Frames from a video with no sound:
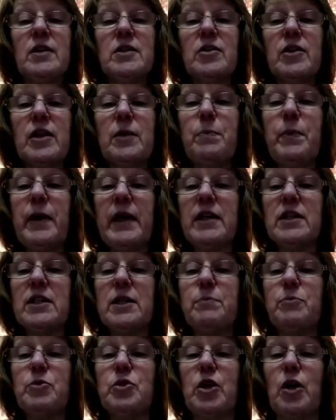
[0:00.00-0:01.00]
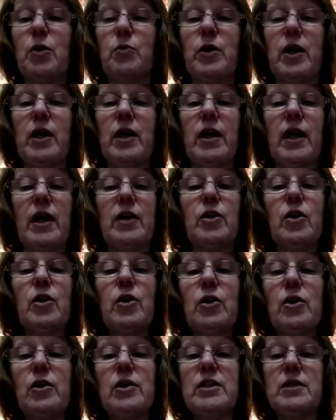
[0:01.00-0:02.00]
So they picked up Jonah
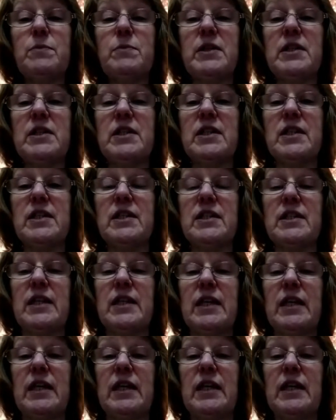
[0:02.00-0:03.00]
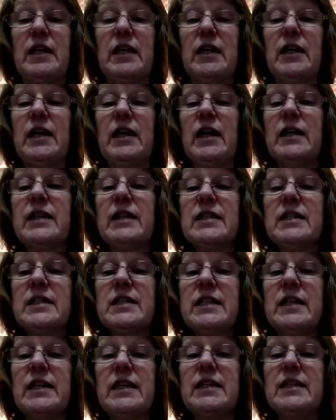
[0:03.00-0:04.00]
and hurled him into the sea, and the
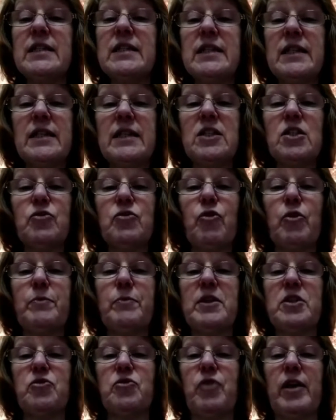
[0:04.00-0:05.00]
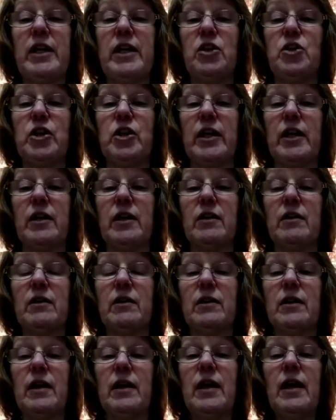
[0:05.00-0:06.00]
sea ceased from its raging.
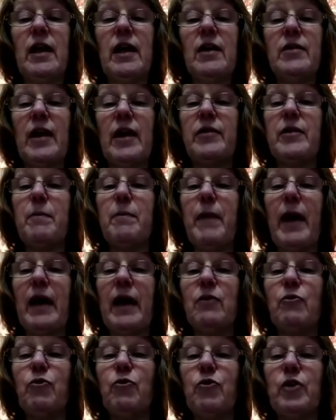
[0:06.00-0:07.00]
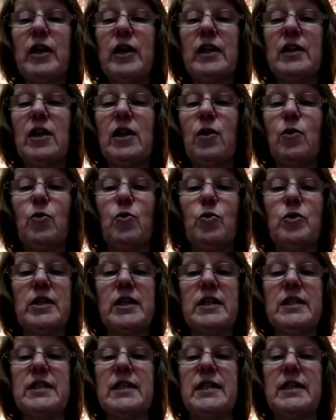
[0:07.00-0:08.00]
Then the men feared the Lord
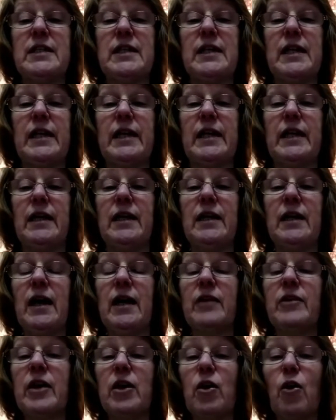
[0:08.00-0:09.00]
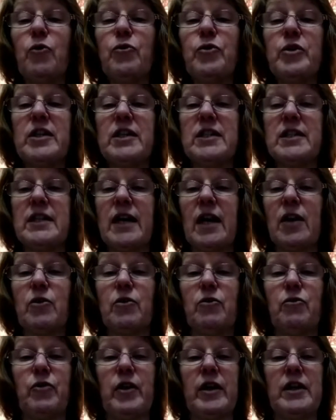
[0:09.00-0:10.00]
exceedingly, and they offered a
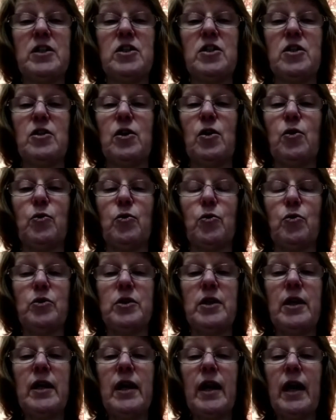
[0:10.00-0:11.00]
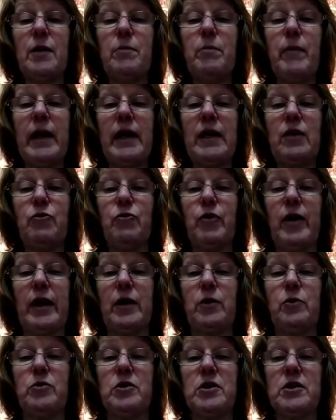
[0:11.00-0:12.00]
sacrifice to the Lord and made
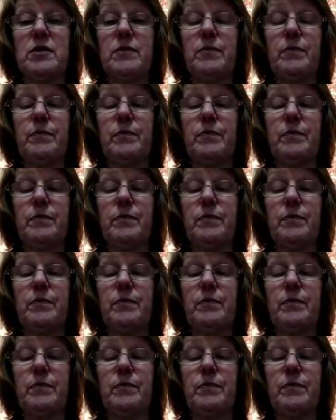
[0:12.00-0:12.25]
vows.